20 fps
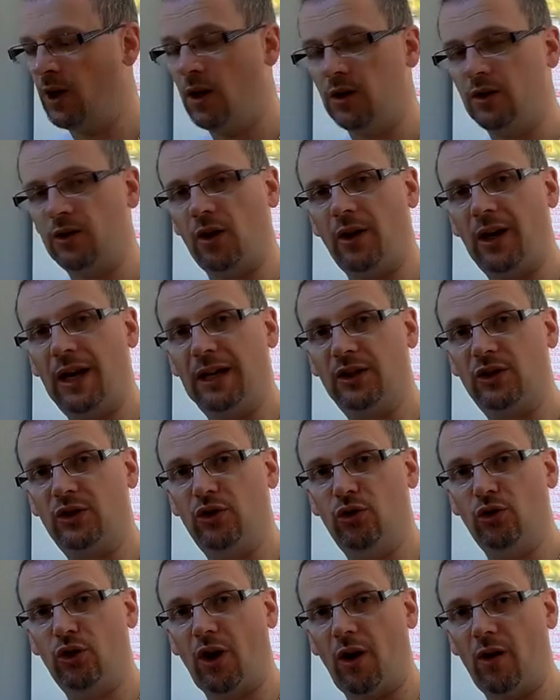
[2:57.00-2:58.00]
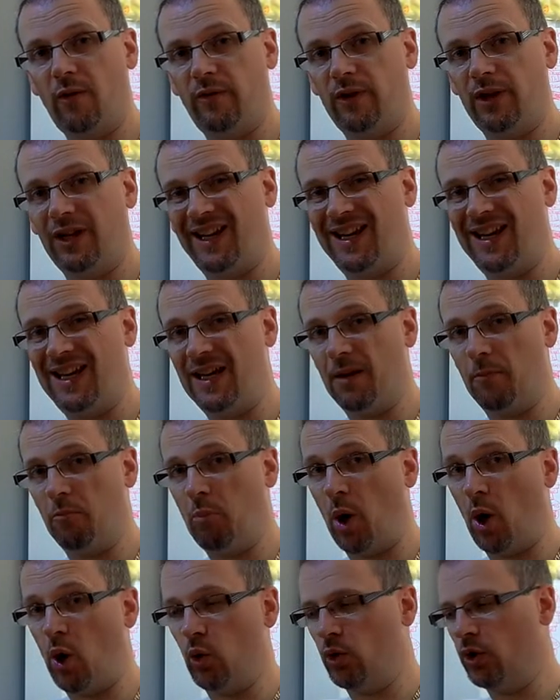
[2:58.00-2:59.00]
So let's look over the key
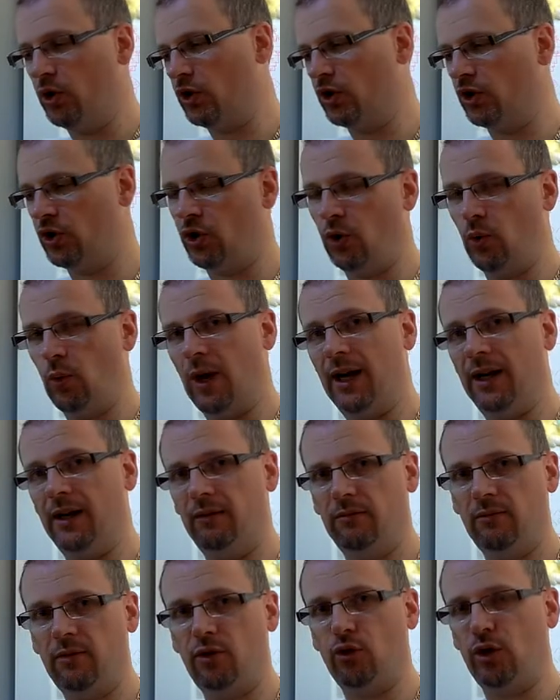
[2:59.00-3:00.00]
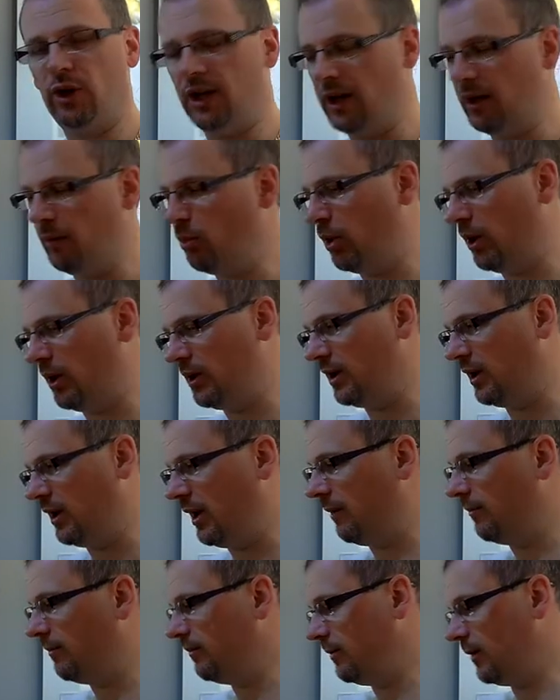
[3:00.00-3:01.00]
components to a 3D printer
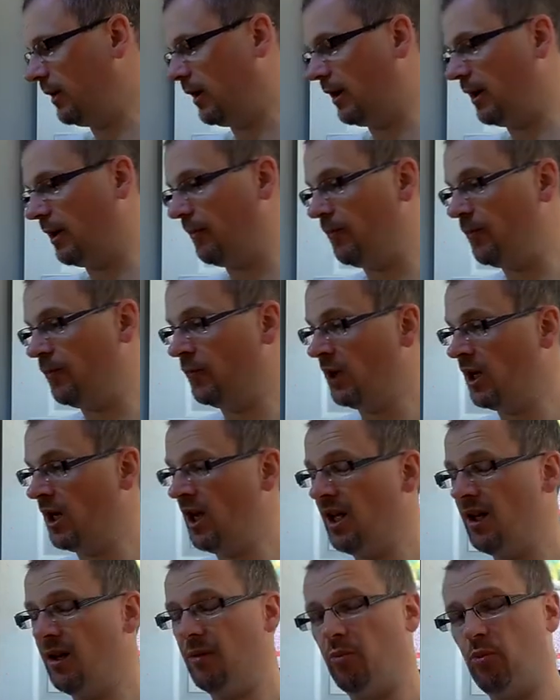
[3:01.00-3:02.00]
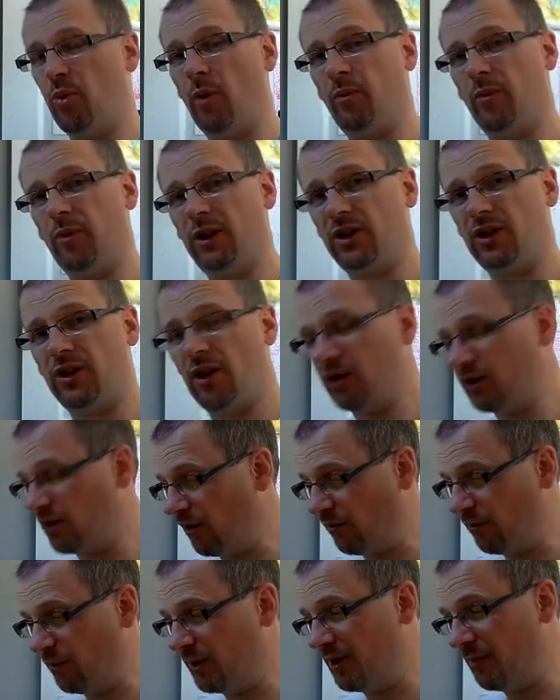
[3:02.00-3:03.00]
then. Probably start
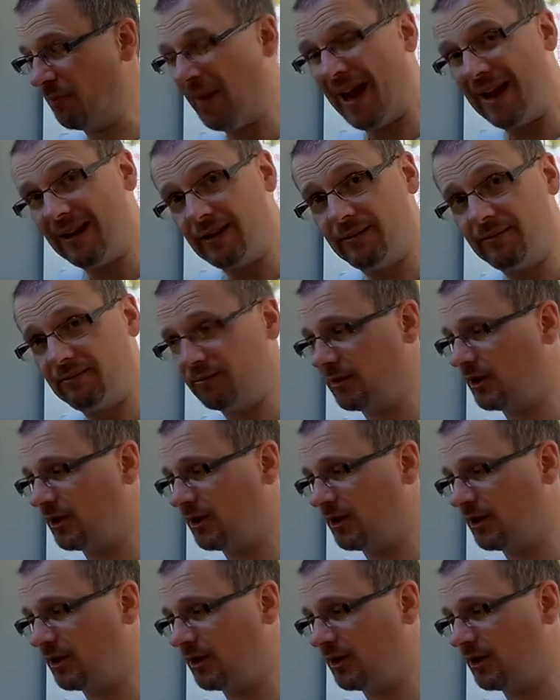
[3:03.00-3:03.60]
off with the bed.